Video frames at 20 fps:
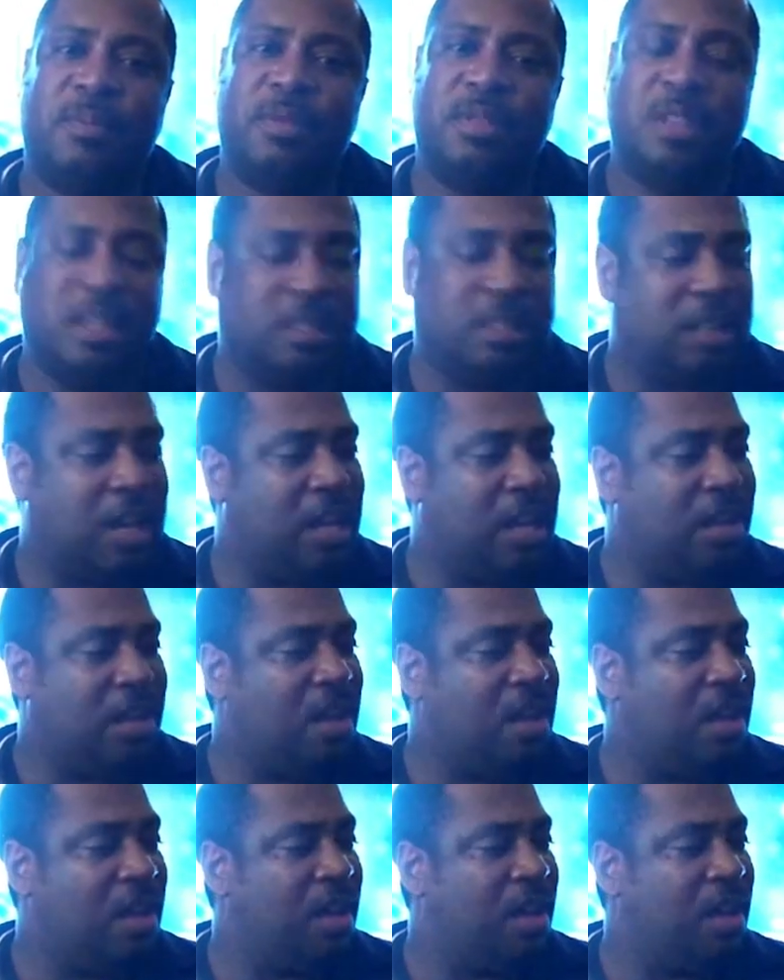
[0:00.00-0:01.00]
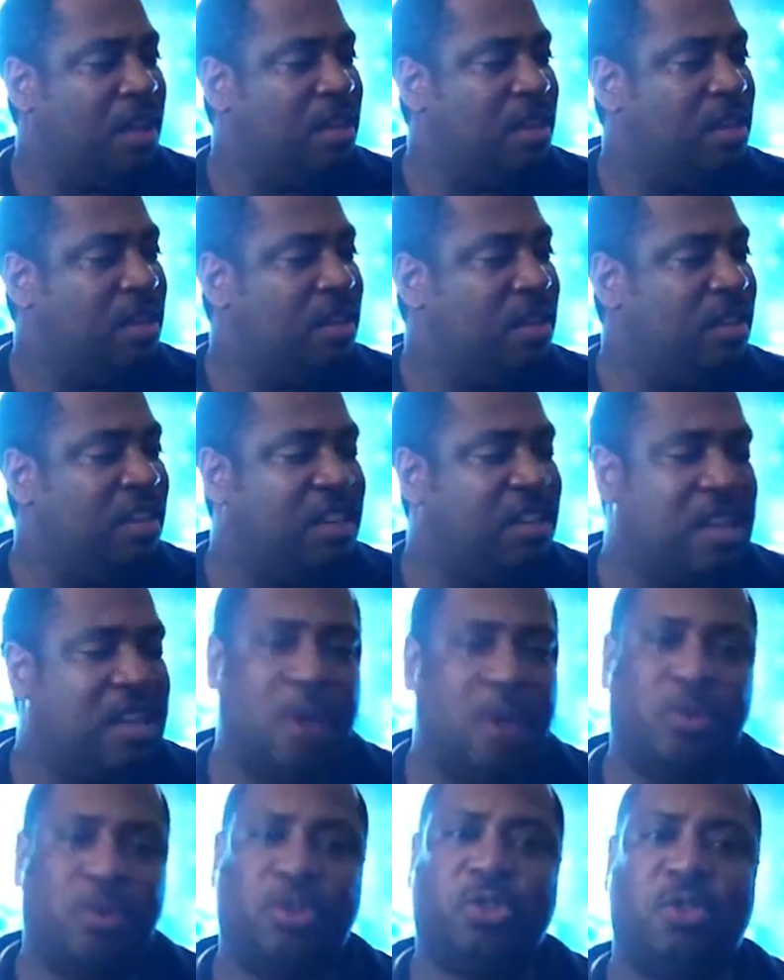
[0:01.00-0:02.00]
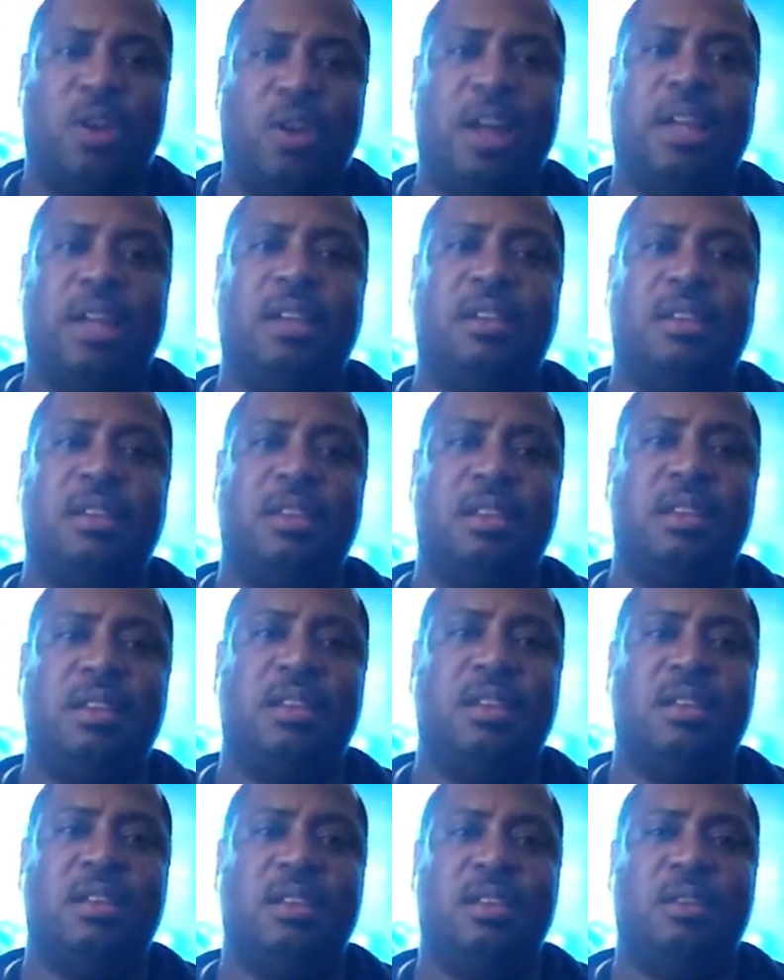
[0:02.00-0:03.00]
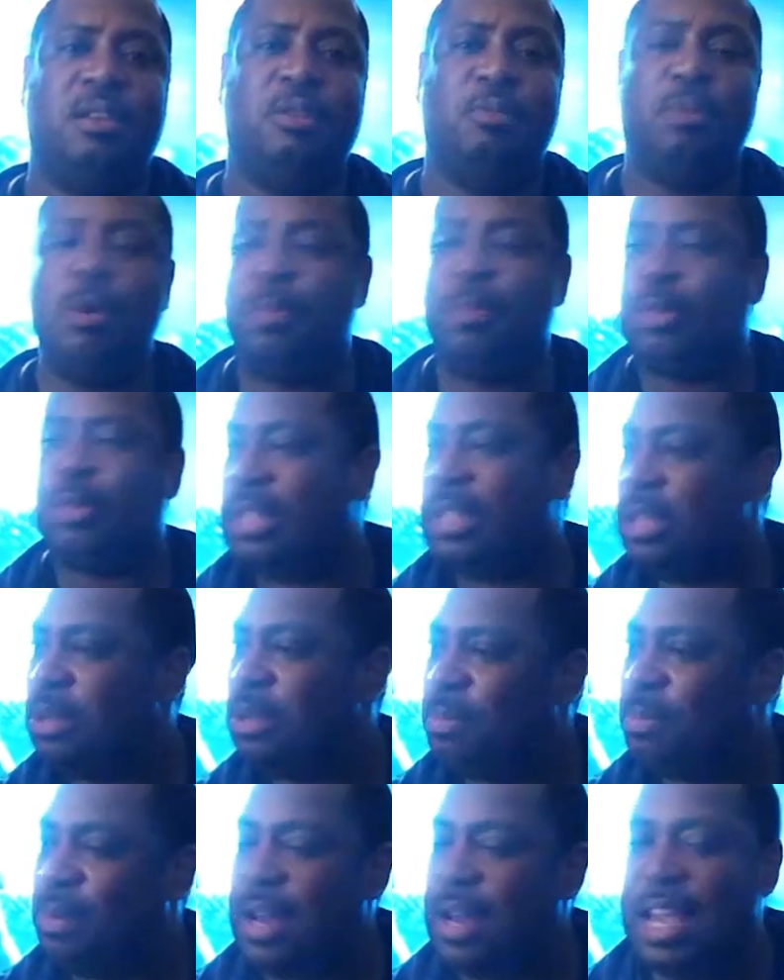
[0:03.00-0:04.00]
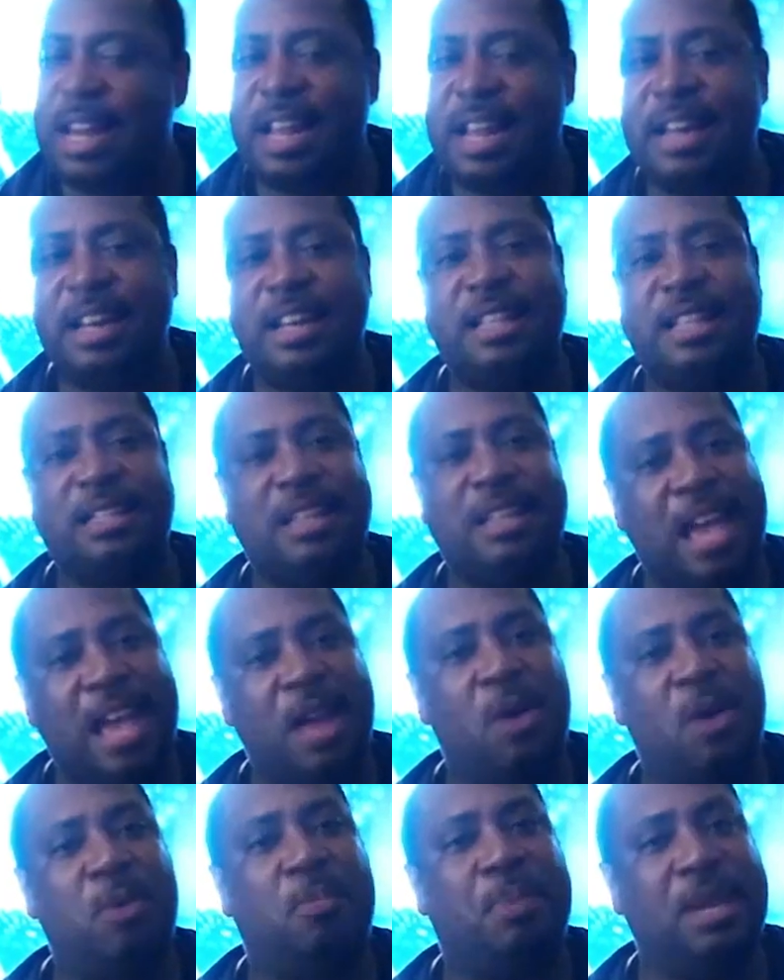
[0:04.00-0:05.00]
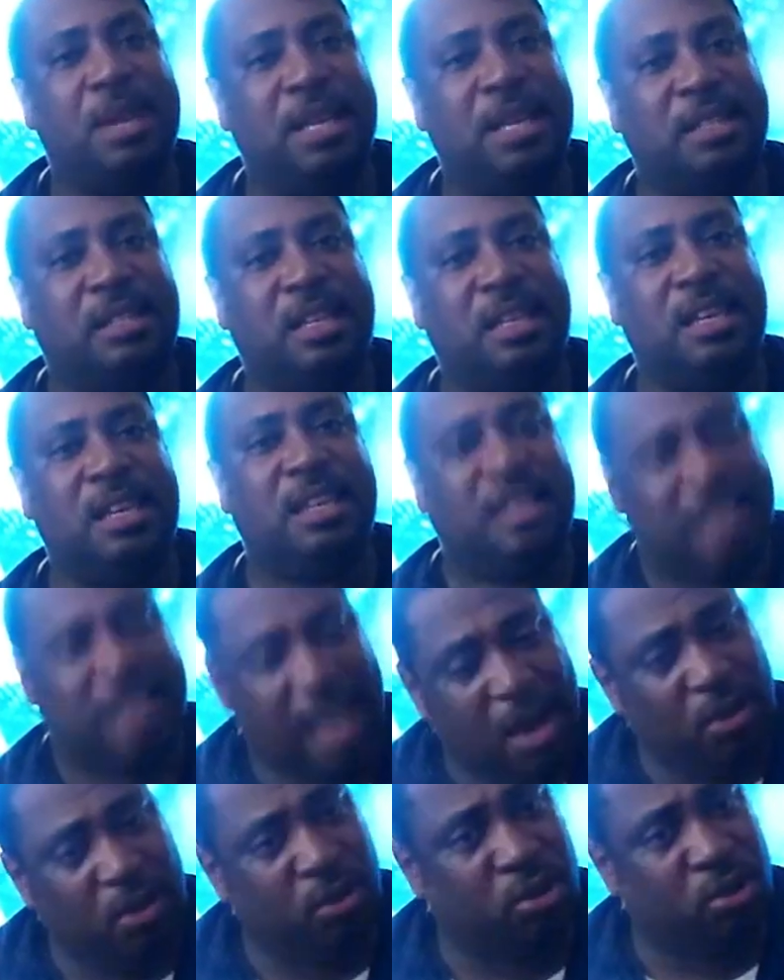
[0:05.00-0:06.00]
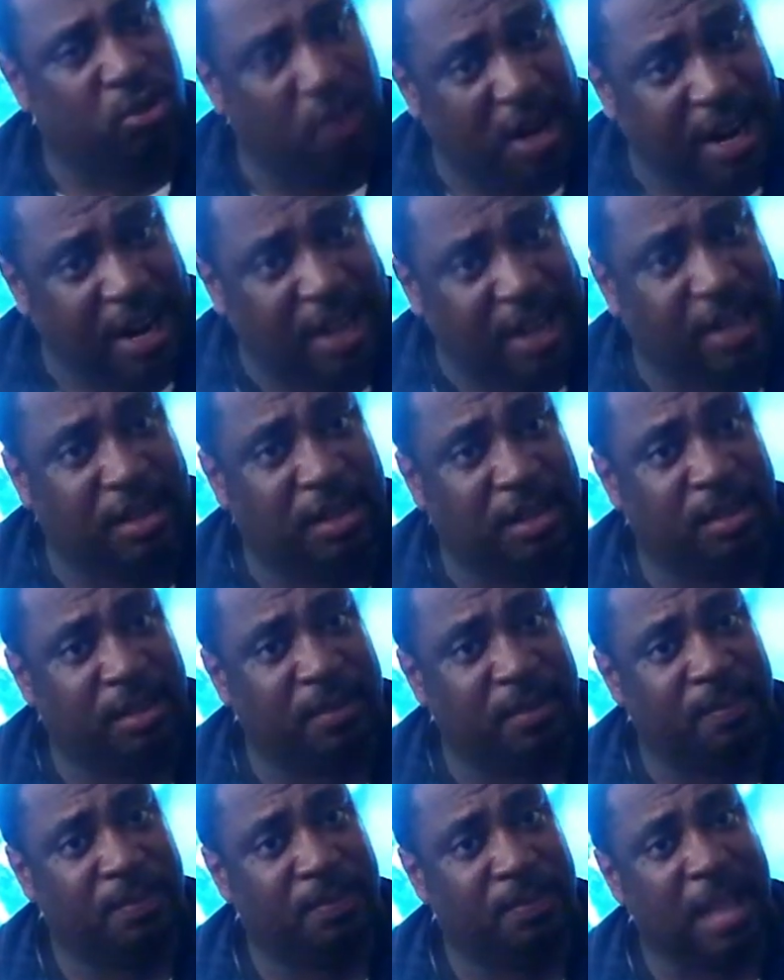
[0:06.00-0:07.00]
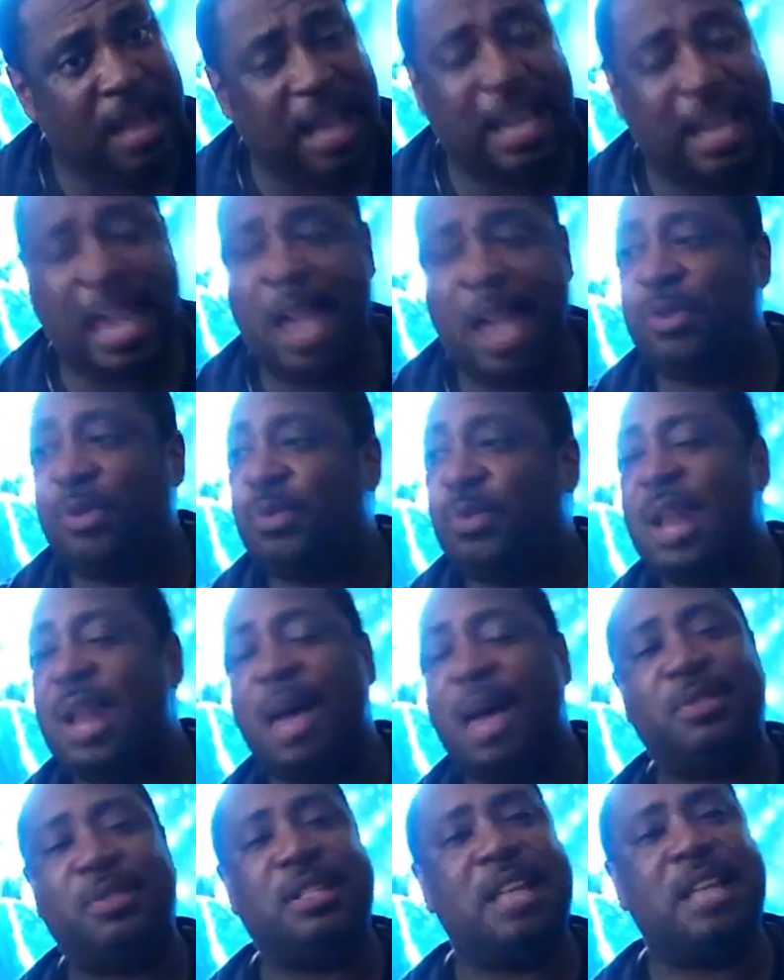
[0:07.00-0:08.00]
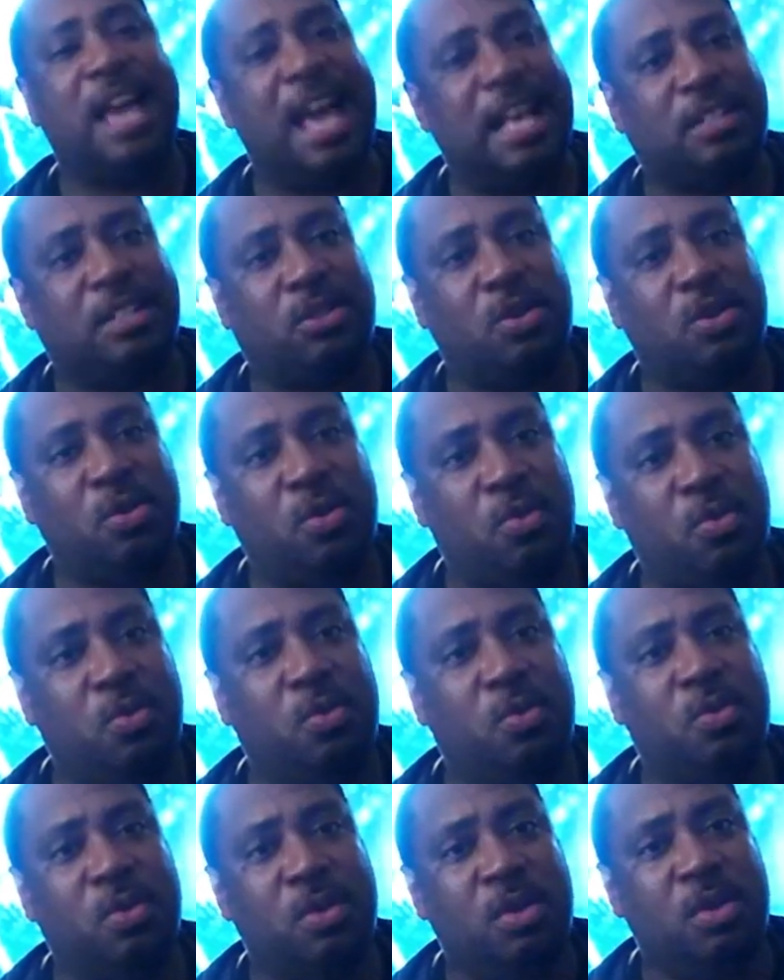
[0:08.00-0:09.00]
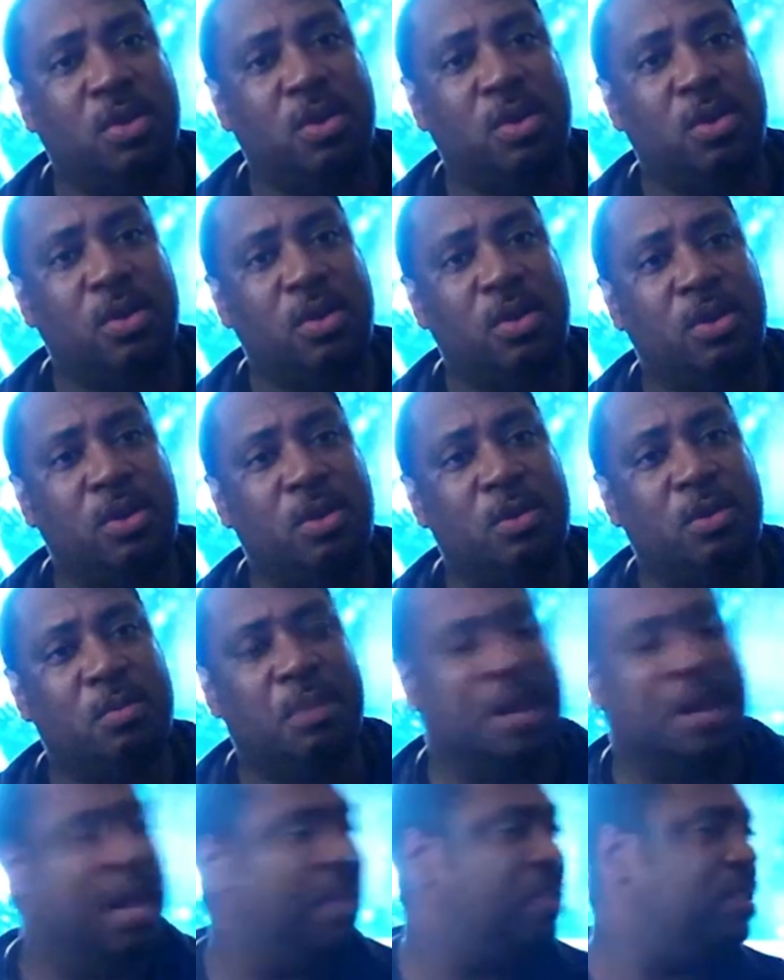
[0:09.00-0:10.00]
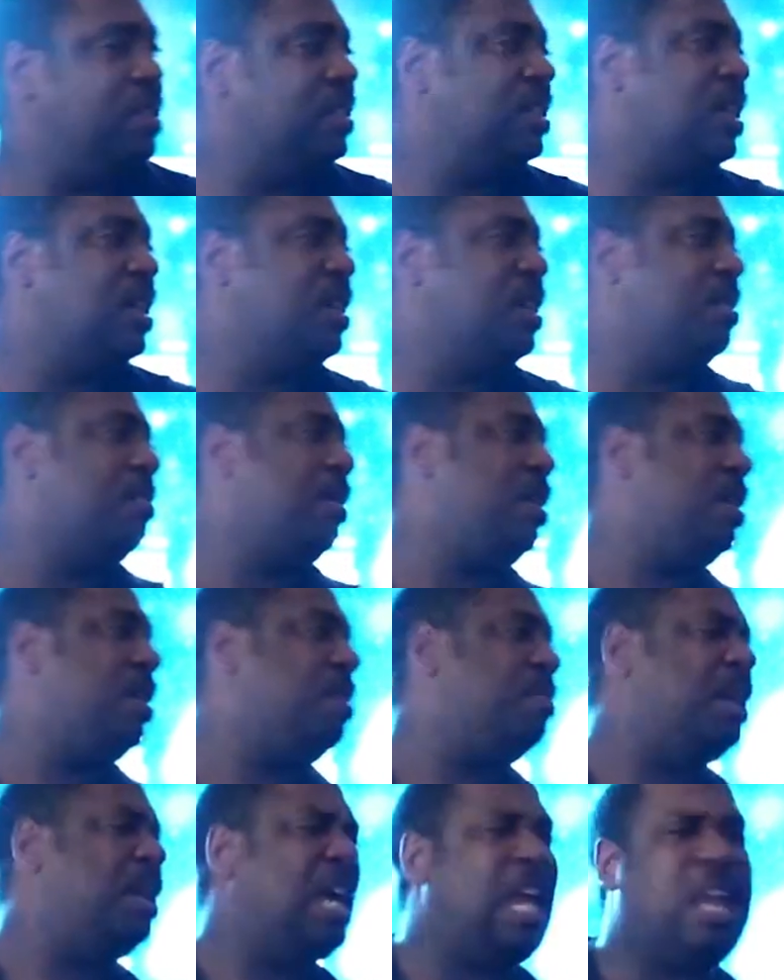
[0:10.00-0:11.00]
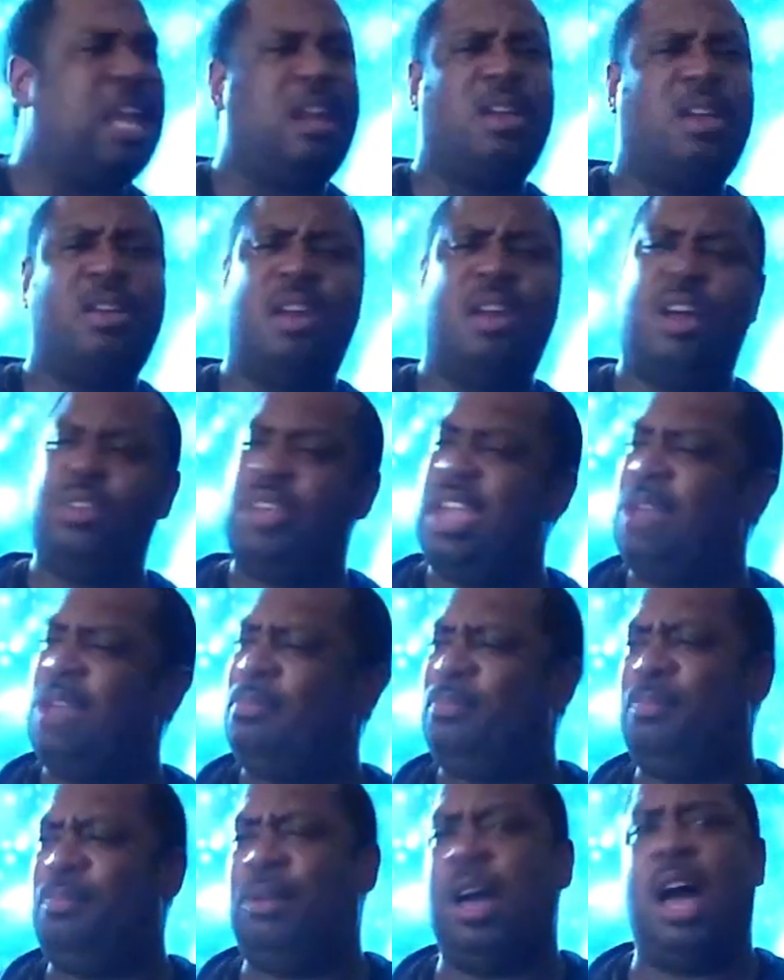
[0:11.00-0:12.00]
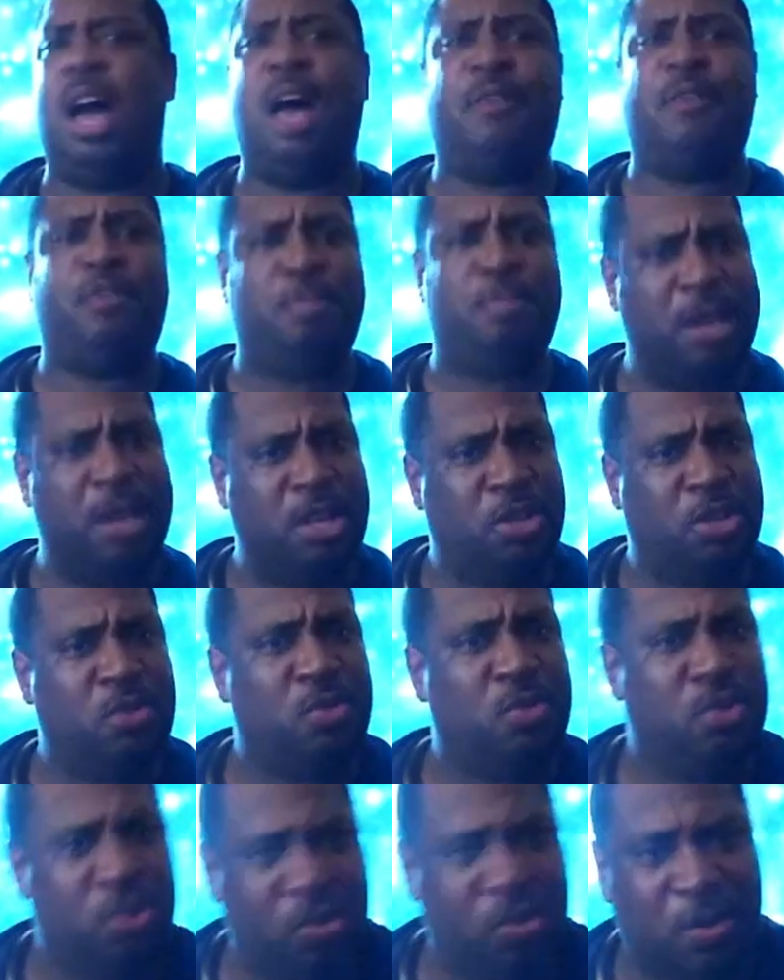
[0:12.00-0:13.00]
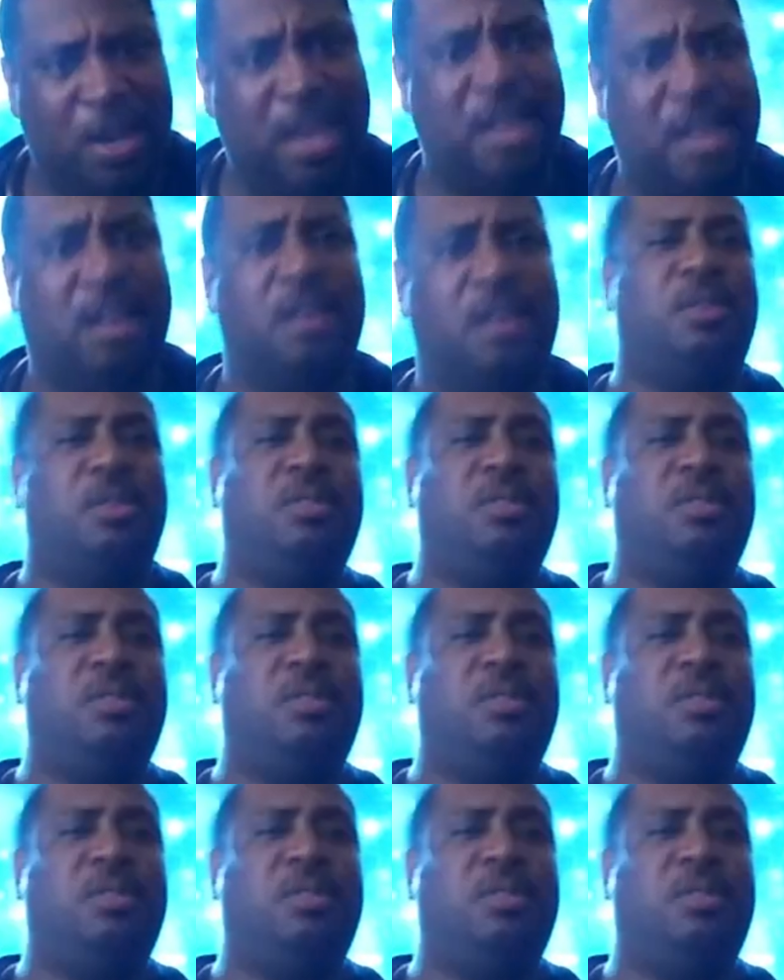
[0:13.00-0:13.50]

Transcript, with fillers: That's like uh, Counter-Strike. People still playing it to this day on PC. Counter-Strike. That game was when I was in high school. But nothing said about that. But Halo, no, you can't. God forbid you enjoy Halo.